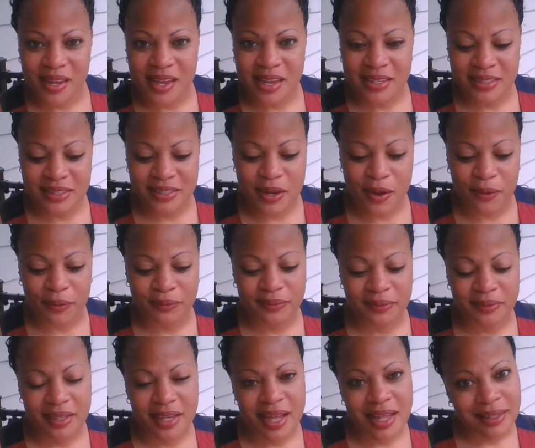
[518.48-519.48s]
So
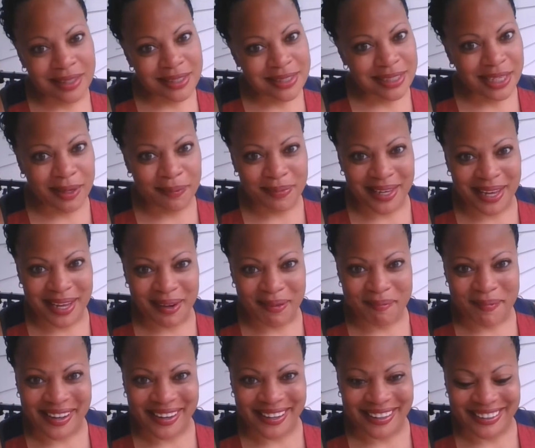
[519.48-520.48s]
let's keep that in
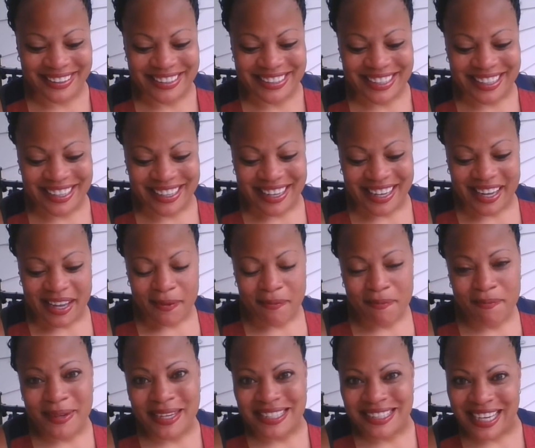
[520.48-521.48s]
mind.
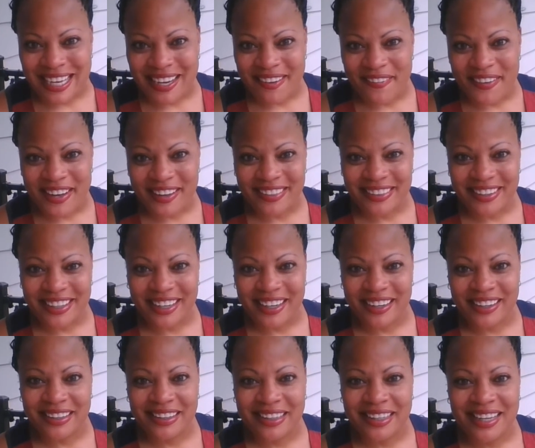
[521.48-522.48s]
Be safe out
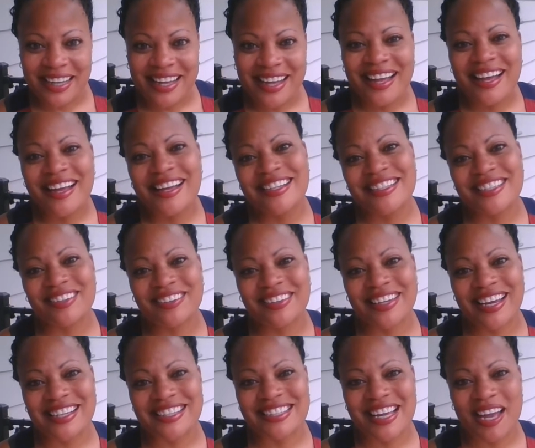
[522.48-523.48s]
there. Until
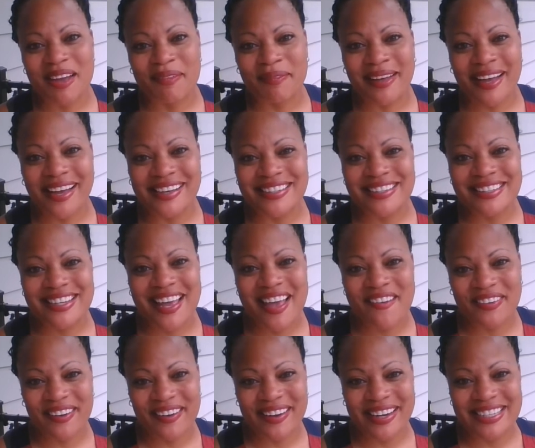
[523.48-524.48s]
next time, guys,
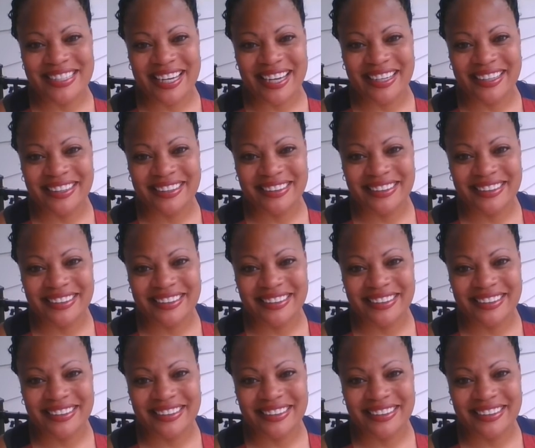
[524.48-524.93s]
have a great day.